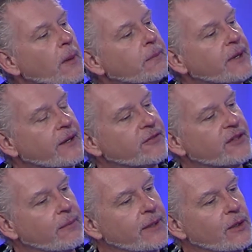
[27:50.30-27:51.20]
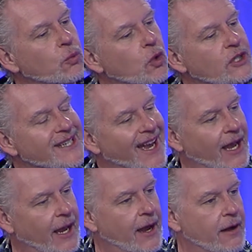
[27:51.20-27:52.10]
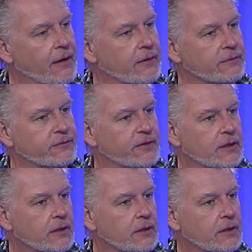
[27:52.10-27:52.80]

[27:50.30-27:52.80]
But if somebody were to have